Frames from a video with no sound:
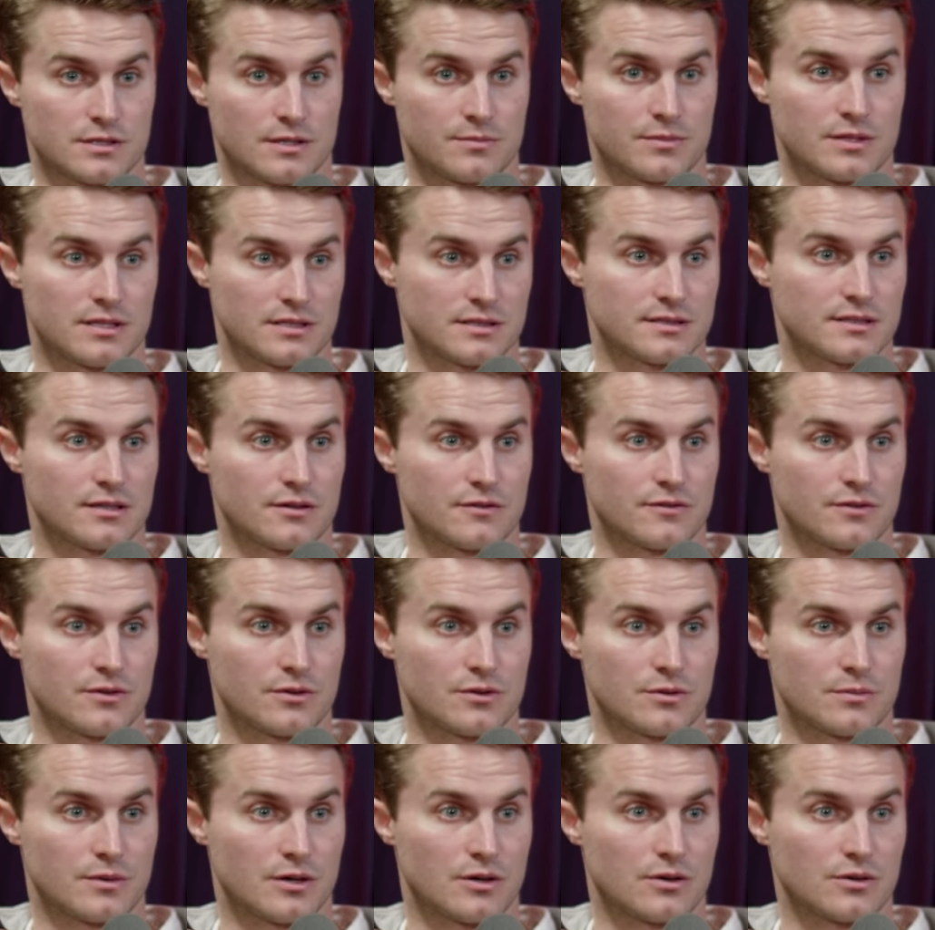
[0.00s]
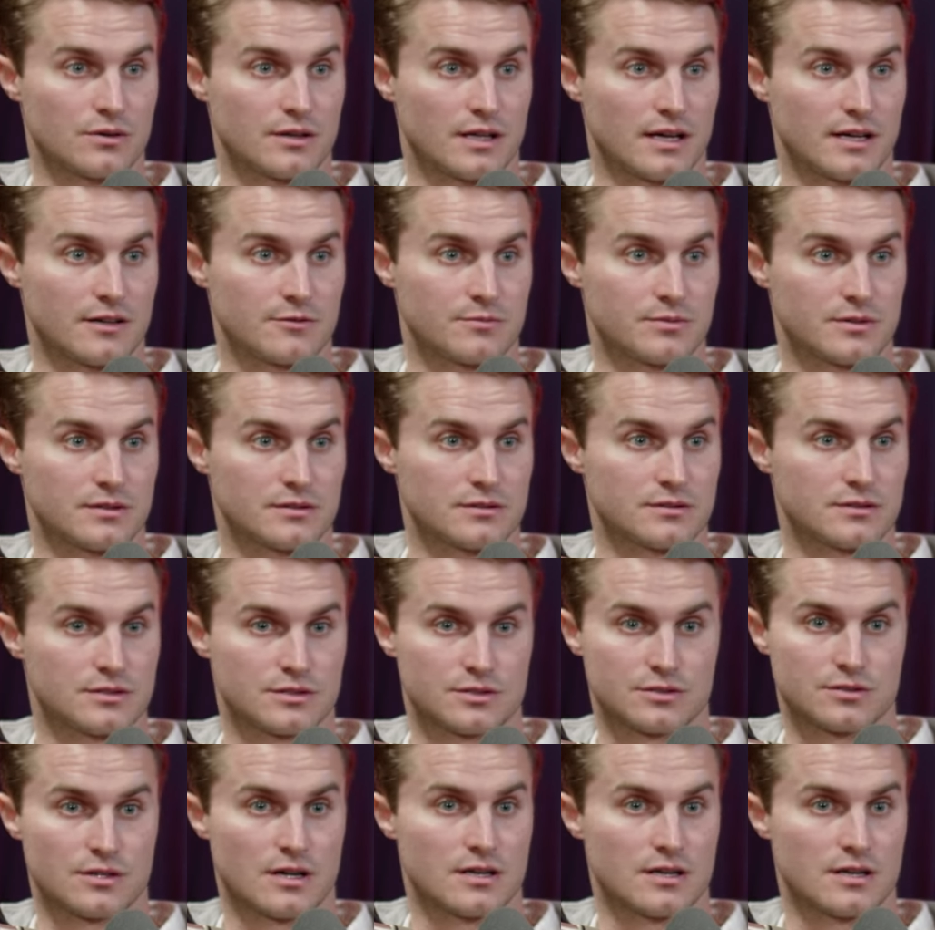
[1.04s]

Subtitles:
I've been a center fielder my whole life, but just trying